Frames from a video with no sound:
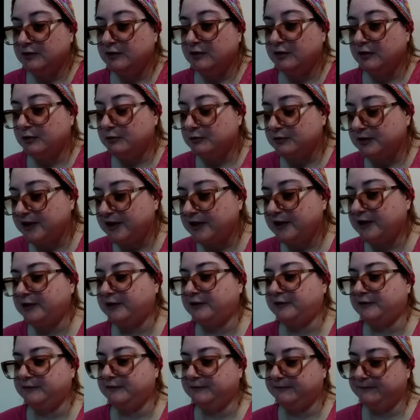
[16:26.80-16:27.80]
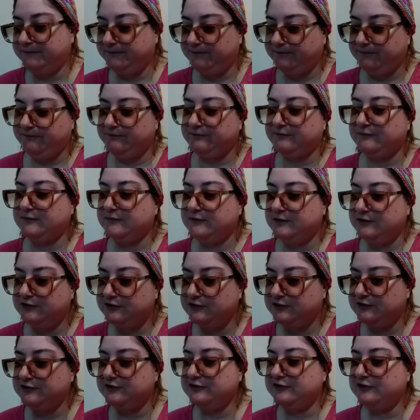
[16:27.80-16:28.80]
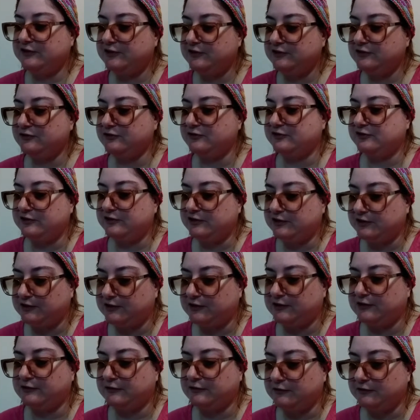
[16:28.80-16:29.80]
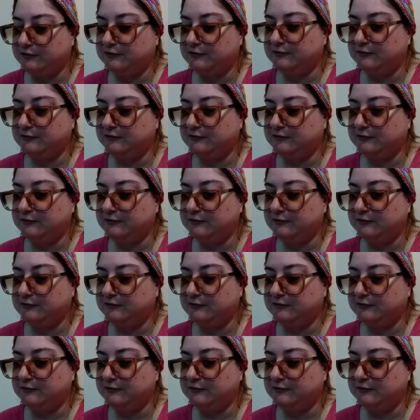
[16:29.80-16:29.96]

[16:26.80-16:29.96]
Okay. So this is interesting here.